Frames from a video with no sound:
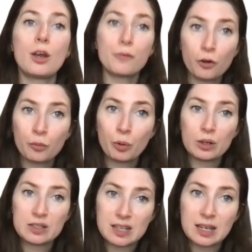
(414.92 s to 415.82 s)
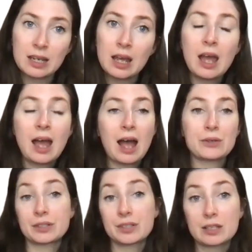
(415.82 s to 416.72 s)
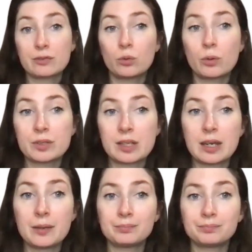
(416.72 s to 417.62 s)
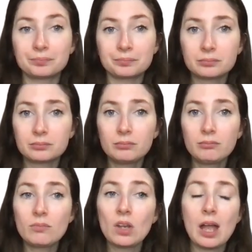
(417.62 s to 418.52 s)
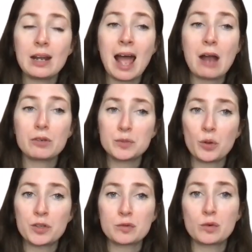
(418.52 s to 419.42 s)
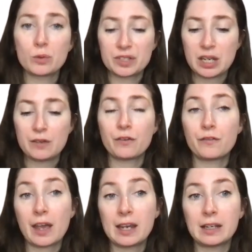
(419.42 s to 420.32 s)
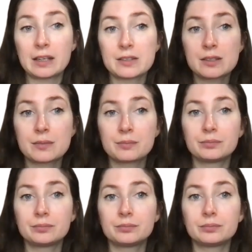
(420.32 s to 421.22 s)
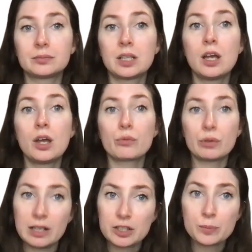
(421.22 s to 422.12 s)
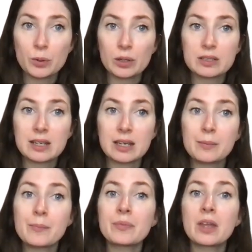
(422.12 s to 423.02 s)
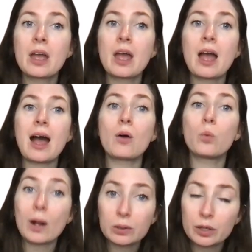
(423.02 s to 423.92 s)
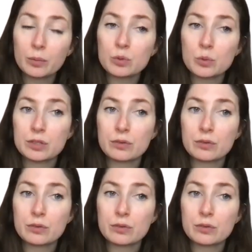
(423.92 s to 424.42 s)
Foreign policy, how successful was he? And how responsible was he for failures? Religious policy, how welcomed was the